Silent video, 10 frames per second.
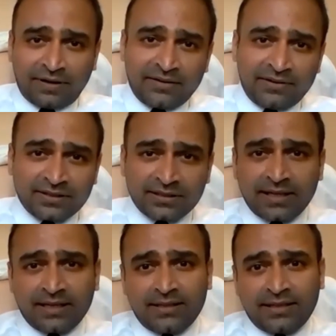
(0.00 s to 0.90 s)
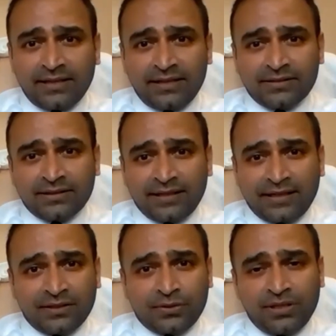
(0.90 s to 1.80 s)
5 years ahead, 10 years
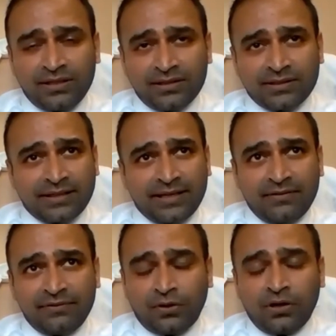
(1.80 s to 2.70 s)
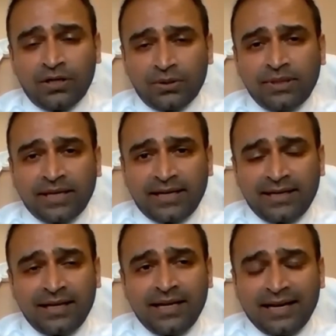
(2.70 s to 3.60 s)
ahead, 2 years ahead, and we all do that.